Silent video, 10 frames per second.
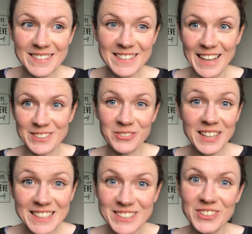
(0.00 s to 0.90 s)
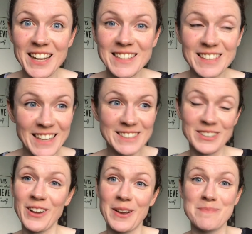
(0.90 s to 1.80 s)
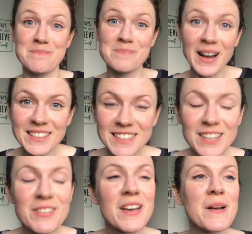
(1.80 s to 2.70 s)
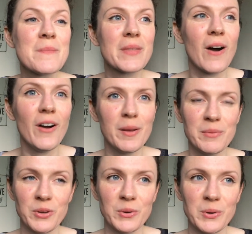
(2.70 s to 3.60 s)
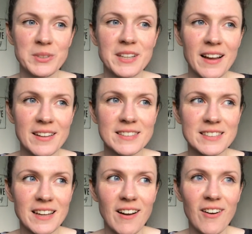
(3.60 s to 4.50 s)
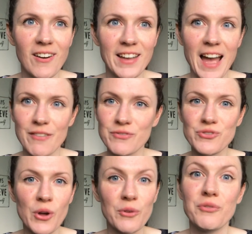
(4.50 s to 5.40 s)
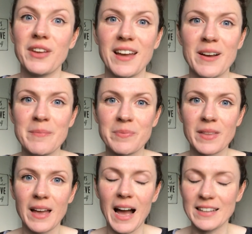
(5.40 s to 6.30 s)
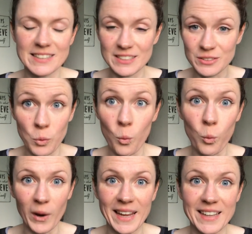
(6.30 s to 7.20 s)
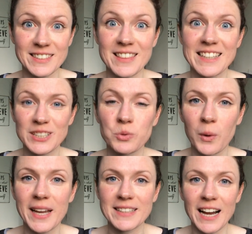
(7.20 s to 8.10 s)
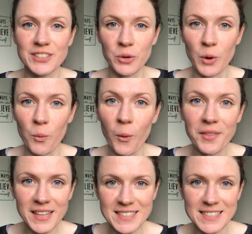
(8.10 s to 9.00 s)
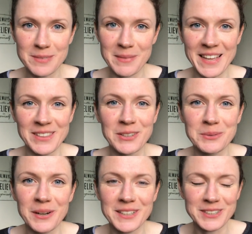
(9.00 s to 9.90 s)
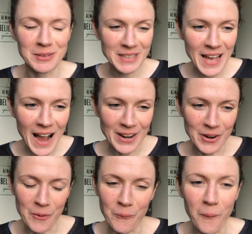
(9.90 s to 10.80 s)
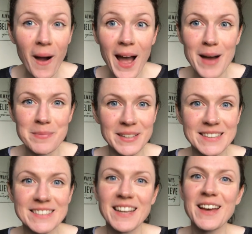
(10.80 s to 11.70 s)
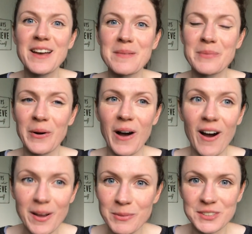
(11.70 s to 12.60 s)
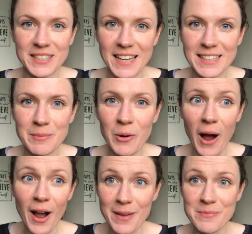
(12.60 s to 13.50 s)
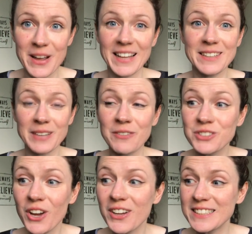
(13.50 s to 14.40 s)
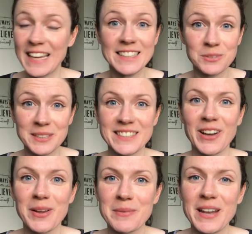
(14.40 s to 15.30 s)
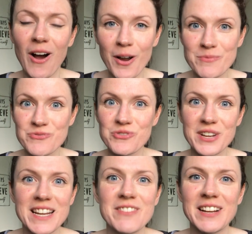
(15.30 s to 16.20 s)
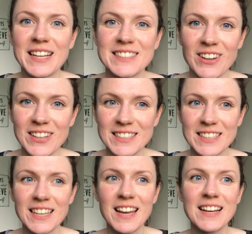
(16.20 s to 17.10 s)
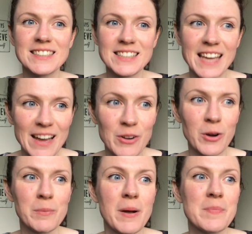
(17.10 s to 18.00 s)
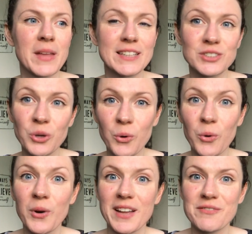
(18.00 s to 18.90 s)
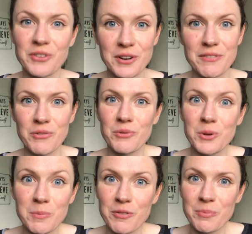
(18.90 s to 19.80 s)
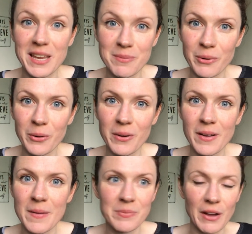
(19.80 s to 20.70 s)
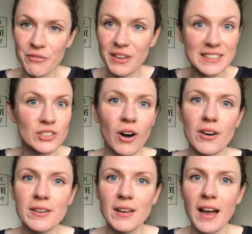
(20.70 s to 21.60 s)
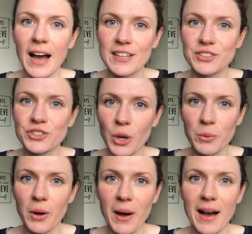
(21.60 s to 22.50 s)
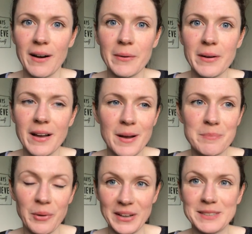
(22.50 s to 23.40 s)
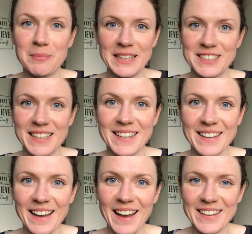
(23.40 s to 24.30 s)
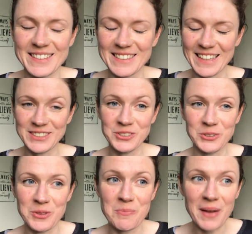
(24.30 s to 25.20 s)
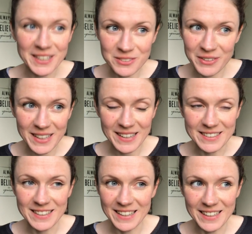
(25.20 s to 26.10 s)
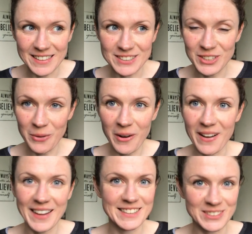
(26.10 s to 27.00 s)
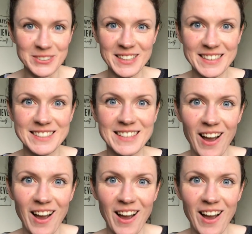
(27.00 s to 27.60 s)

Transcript: That's really strange. That is like massive. I am cured and I have no fear. And this is weird. This is weird. I don't know what they did to me in those workshops. I don't know what happened, but I'm not scared anymore. I'm I've, turned it into excitement. I'm really really excited to get up and talk in front of a room of people. That fear's gone, and I don't know how, but it's magic and it's just the best feeling thinking, you know what, I can do this,